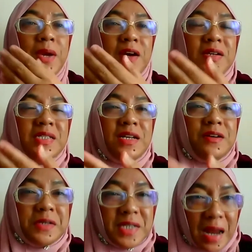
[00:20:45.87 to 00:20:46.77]
because he
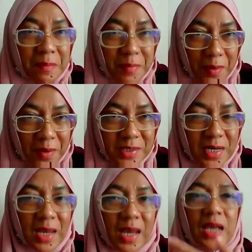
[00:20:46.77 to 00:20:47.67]
knows that I'm not,
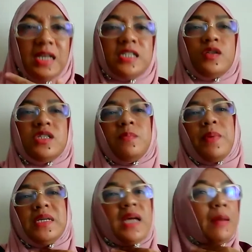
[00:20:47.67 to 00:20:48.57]
and he's so
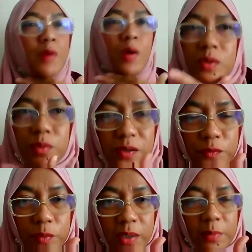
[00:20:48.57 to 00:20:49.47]
surprised that I'm not want to
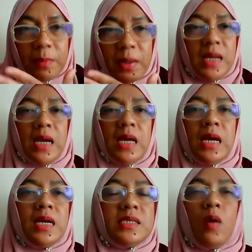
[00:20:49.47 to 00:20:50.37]
give to him a money.
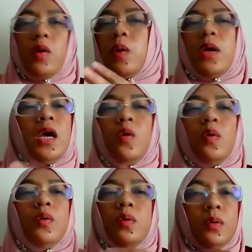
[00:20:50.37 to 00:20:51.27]
Then he said, okay, okay,
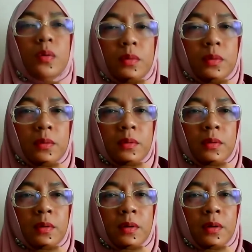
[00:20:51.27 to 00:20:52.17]
go, go, go.
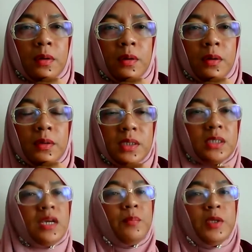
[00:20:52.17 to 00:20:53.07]
This
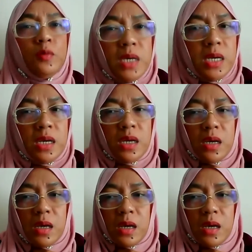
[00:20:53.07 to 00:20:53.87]
just happened to me.